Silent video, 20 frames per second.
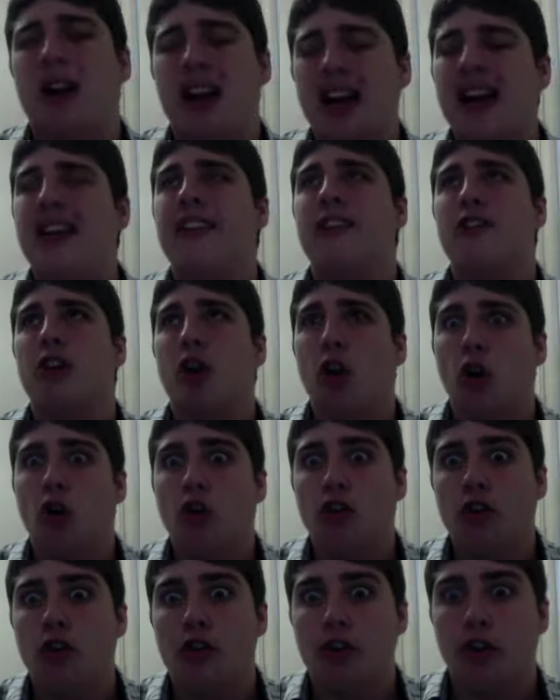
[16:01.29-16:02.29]
beaten to our
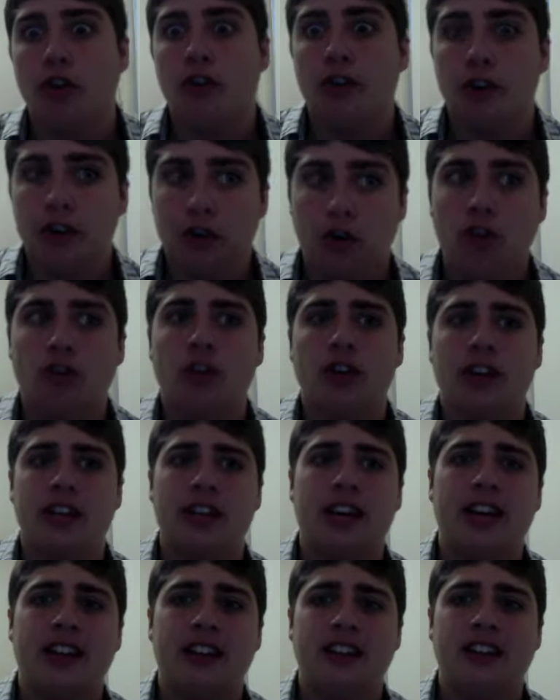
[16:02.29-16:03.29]
heads over and
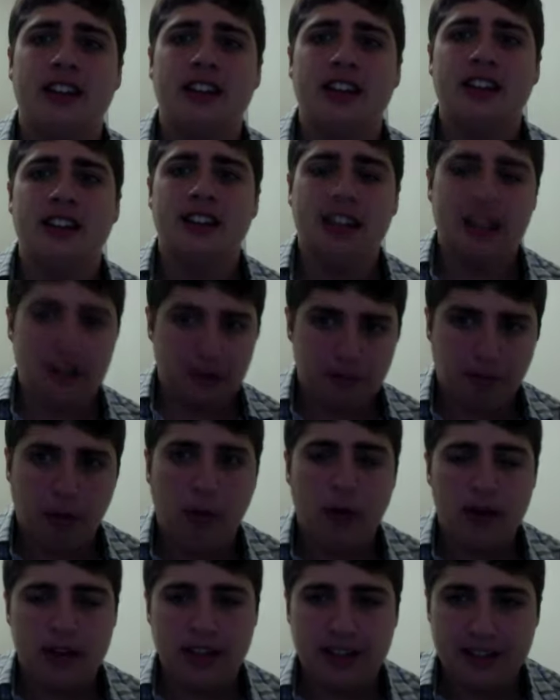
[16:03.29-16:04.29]
over and over again
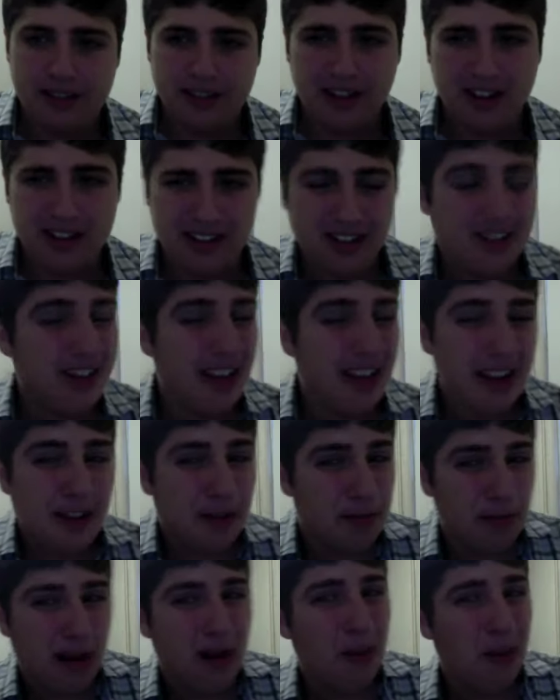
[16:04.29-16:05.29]
that he's boring, that he
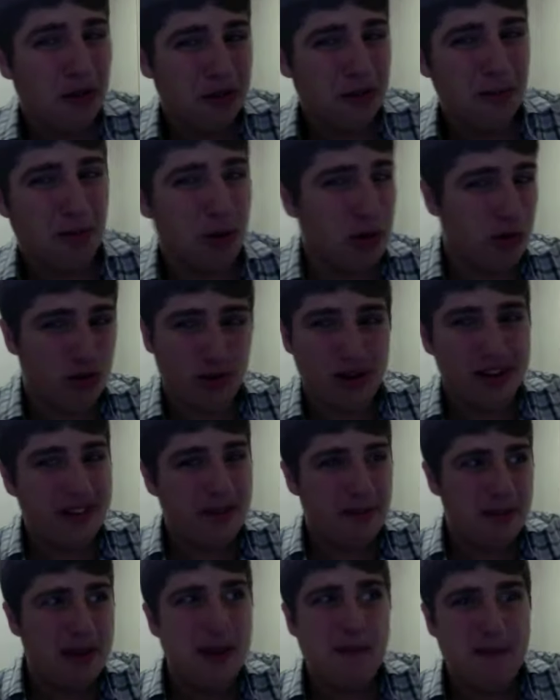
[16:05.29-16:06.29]
sucks, and Daniel Bryan
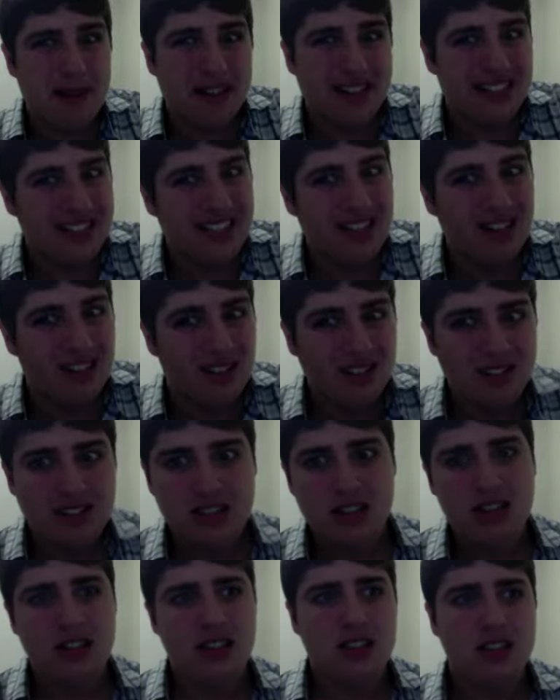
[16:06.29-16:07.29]
wasn't portrayed to be a
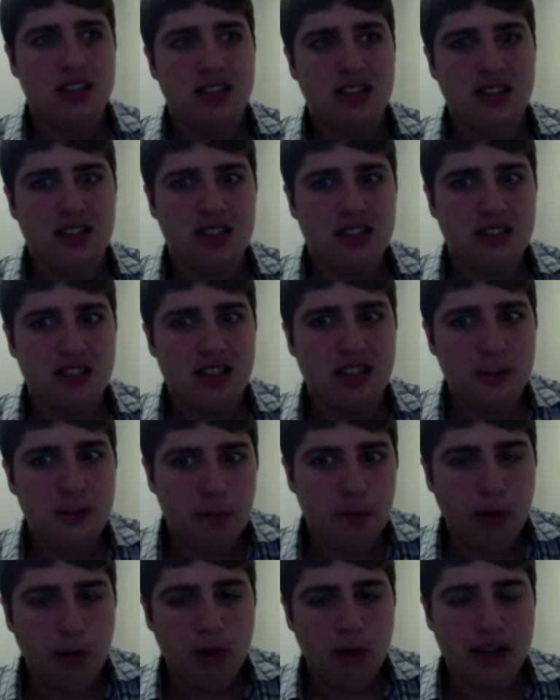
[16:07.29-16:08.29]
big deal,
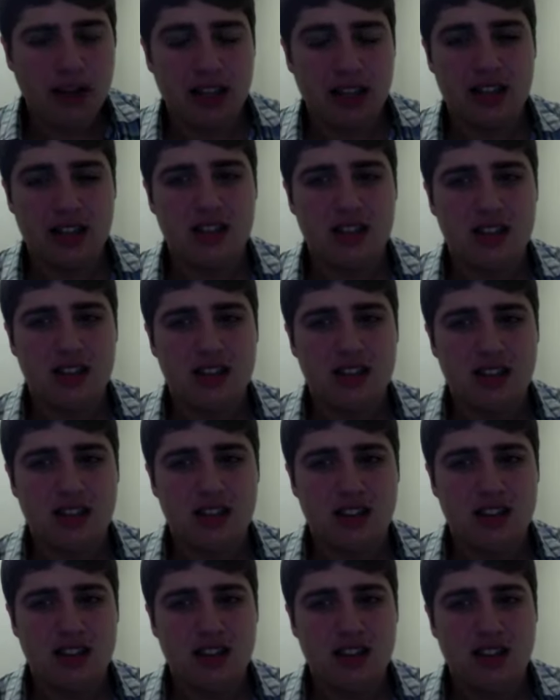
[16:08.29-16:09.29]
he's boring.
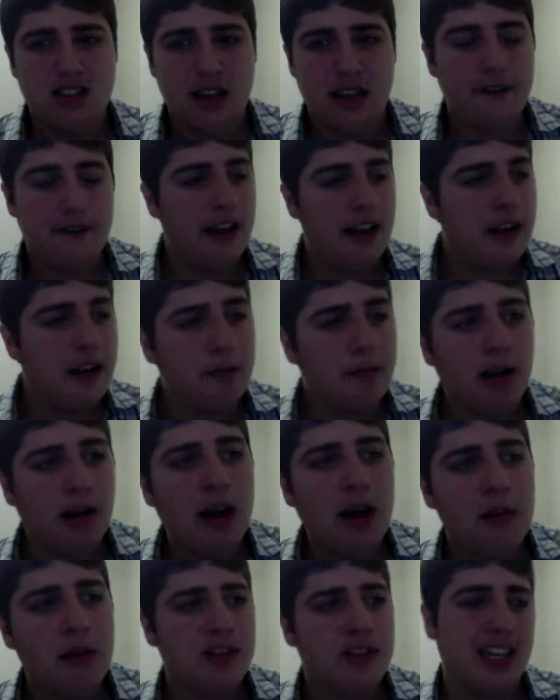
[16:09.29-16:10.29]

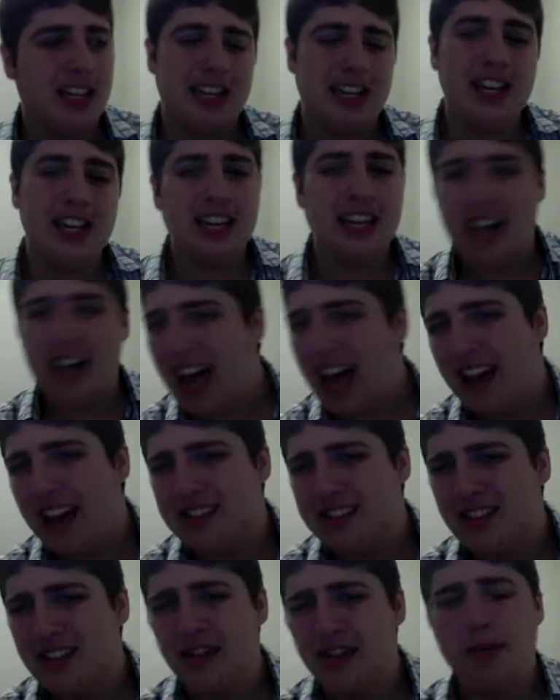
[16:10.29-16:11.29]
If Daniel Bryan was like
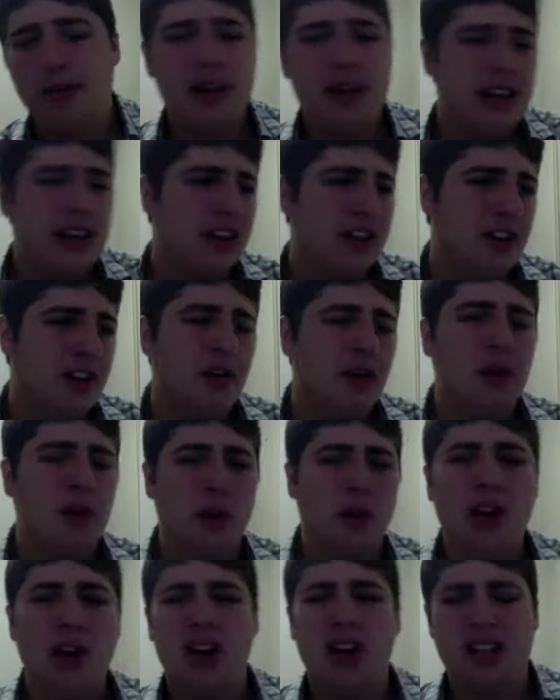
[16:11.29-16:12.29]
kicking ass every
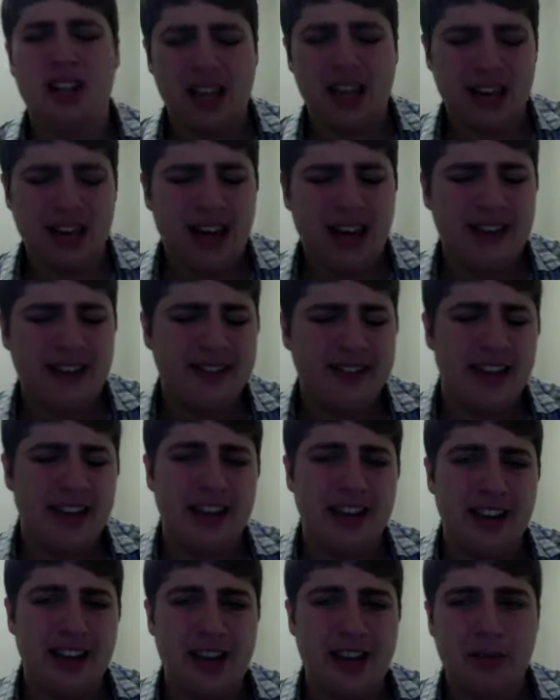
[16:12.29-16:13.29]
week, you know, on Raw,
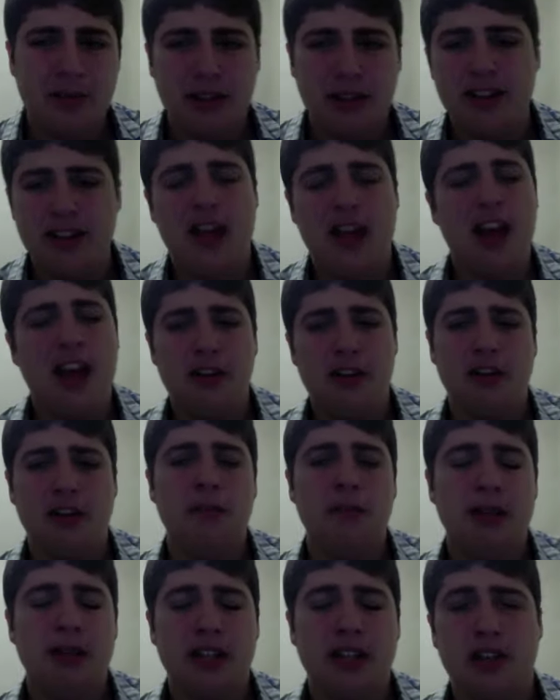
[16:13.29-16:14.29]
kicking ass, taking names,
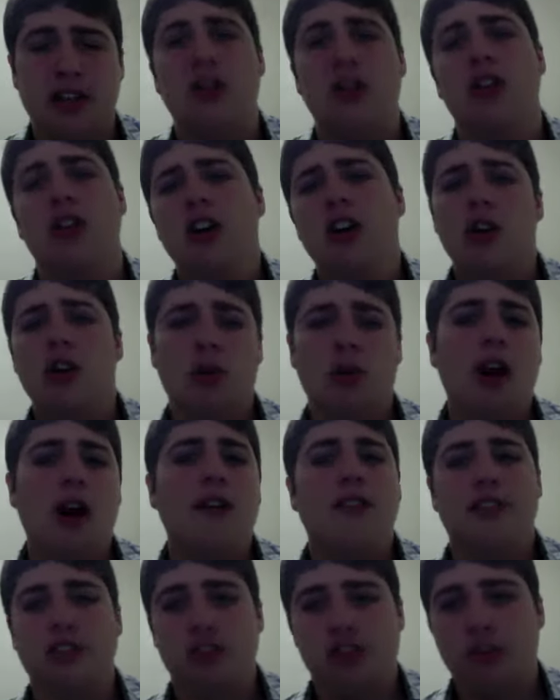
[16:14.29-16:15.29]
then yeah, you could be like, oh,